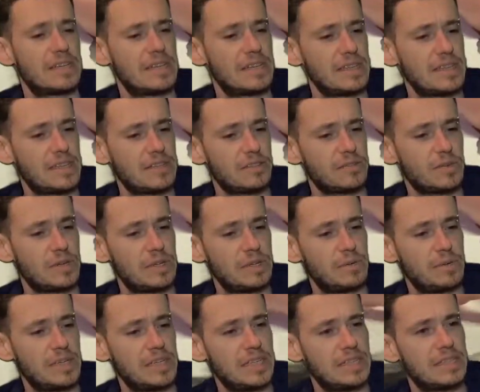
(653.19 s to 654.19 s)
That's really
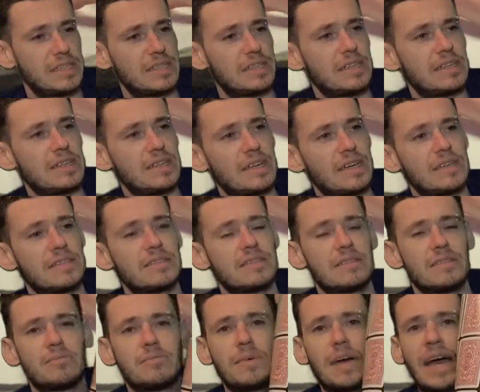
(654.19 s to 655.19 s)
weird. And then it has
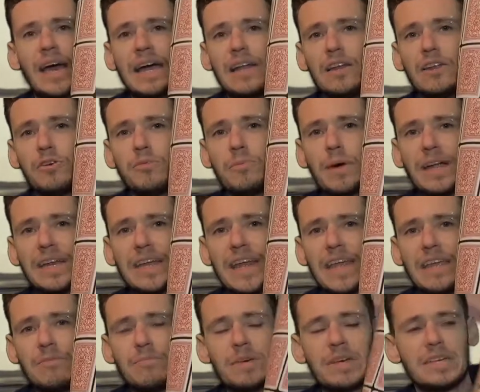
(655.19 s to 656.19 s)
some "Hello, my
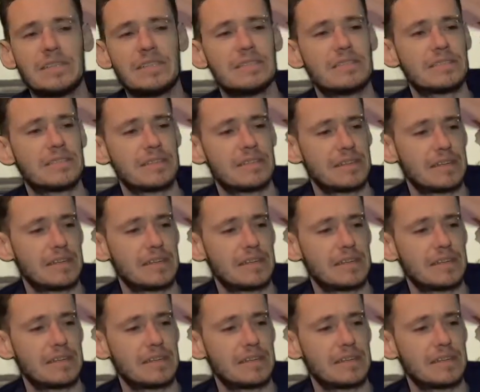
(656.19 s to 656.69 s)
name is."